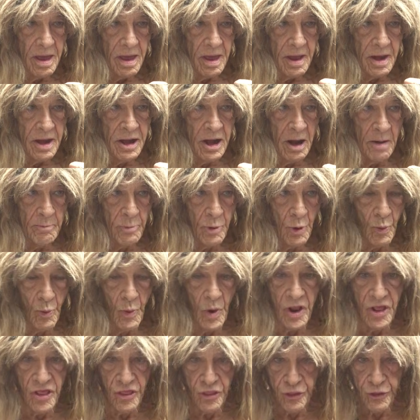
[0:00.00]
number
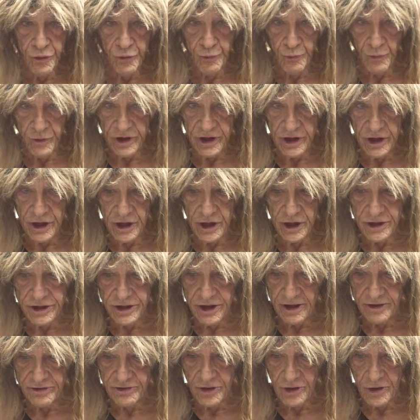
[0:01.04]
one, 3
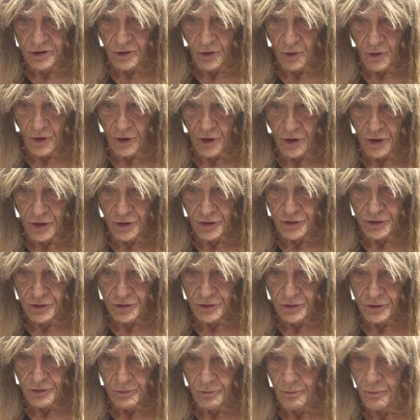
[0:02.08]
Tesla coils.
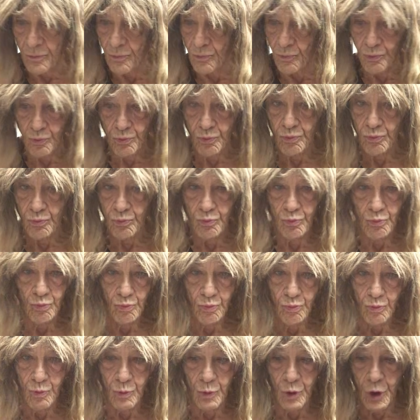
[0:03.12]

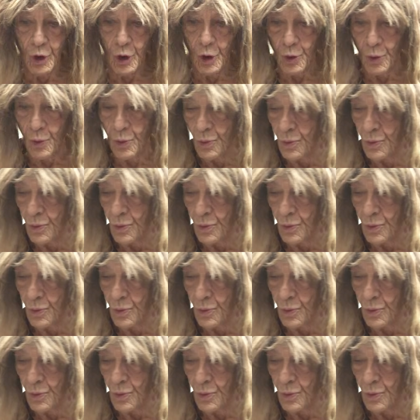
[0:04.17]
No.